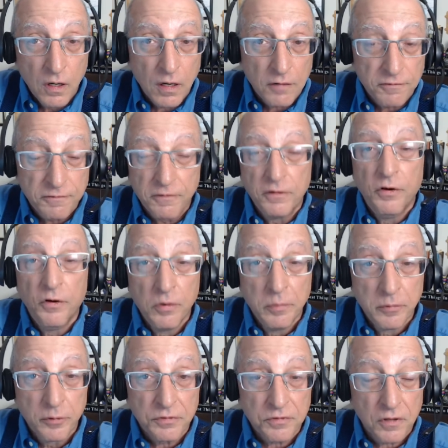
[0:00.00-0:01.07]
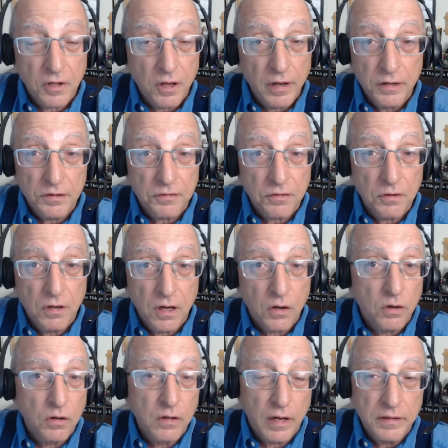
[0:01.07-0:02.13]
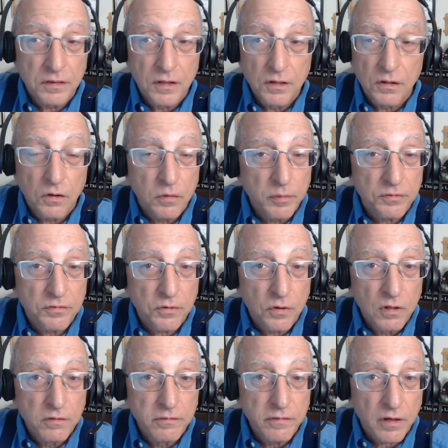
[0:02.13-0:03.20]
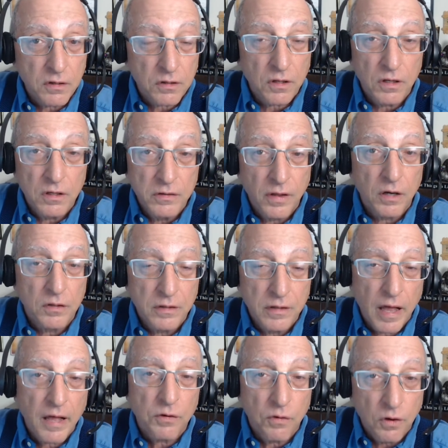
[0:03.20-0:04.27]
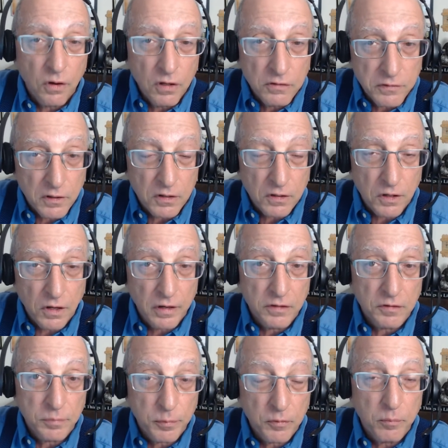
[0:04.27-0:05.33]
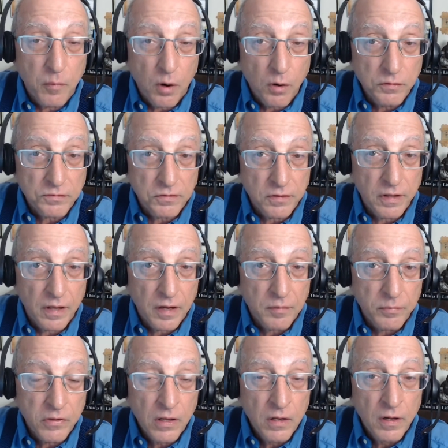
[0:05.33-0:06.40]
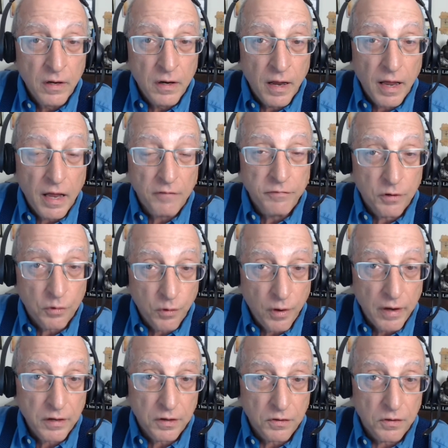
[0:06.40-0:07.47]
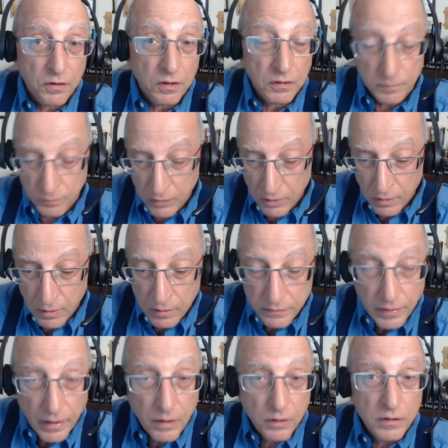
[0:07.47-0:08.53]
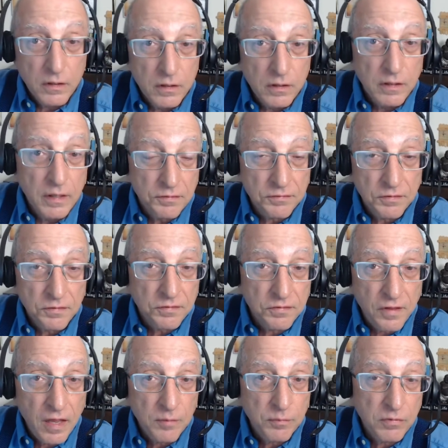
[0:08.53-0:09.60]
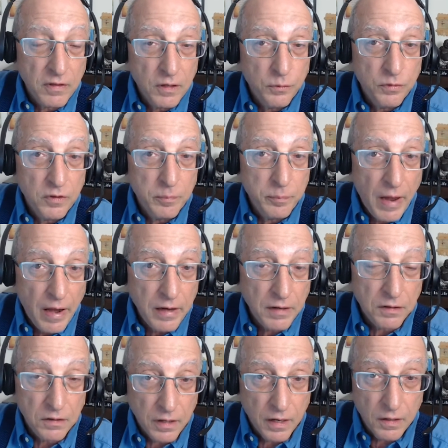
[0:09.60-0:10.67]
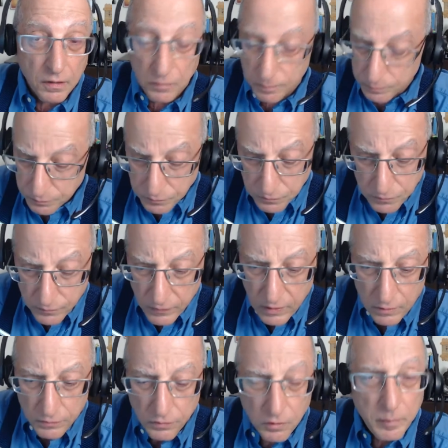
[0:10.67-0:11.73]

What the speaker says: for numerous clients. I think almost all of our clients, no, not all of our clients, but most of them have a credit card. Now, it's the same thing with a bank account. No